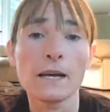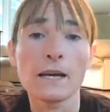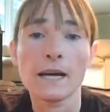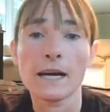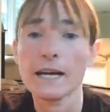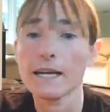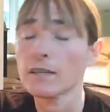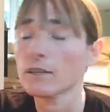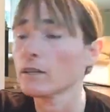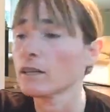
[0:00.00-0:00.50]

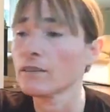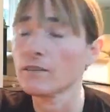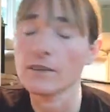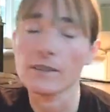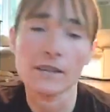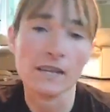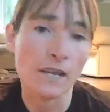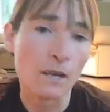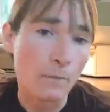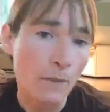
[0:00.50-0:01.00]
I don't even
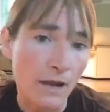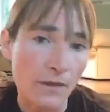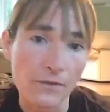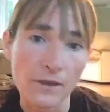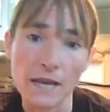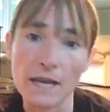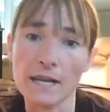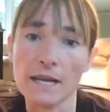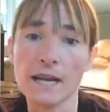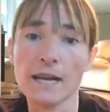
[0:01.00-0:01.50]
think about
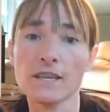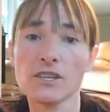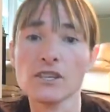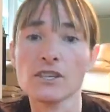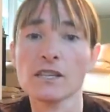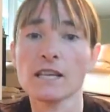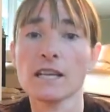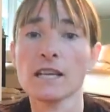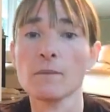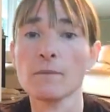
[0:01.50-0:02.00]
that. I just
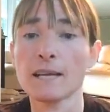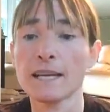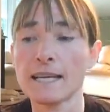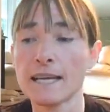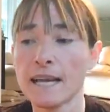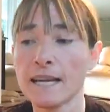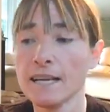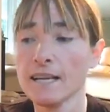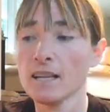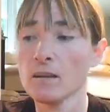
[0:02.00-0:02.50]
think, am I
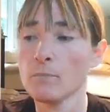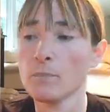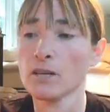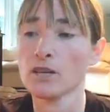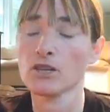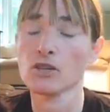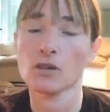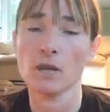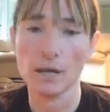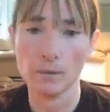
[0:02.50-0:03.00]
getting the
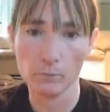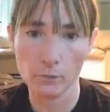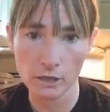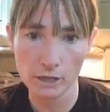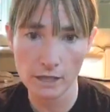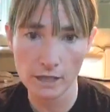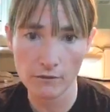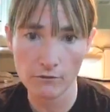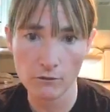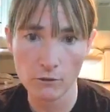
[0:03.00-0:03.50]
picture I'm
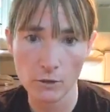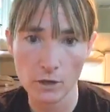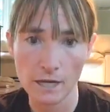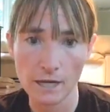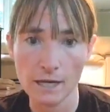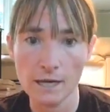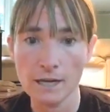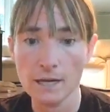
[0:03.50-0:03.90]
looking for?